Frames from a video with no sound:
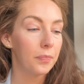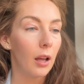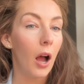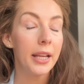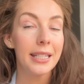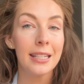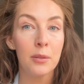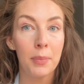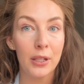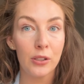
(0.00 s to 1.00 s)
I didn't
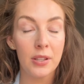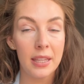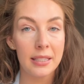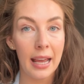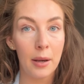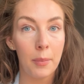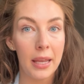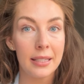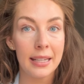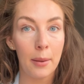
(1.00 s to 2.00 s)
build this
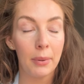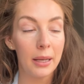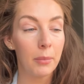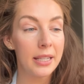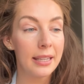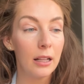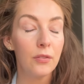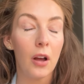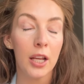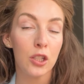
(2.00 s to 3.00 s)
database template myself.
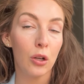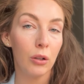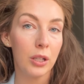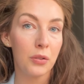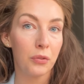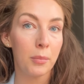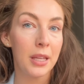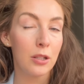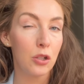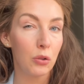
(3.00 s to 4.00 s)
I took it from the
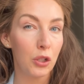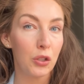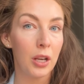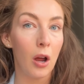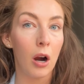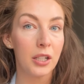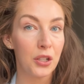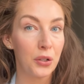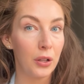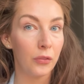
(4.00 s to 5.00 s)
instruction
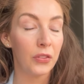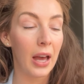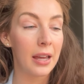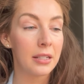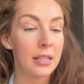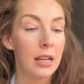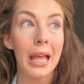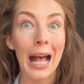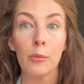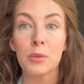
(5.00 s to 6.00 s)
article that
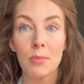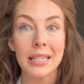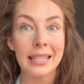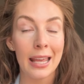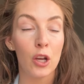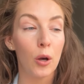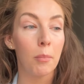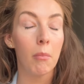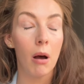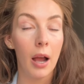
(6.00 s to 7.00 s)
helped me set up
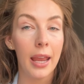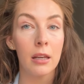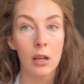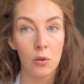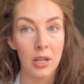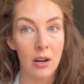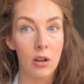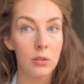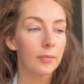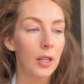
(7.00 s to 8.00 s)
my Notero.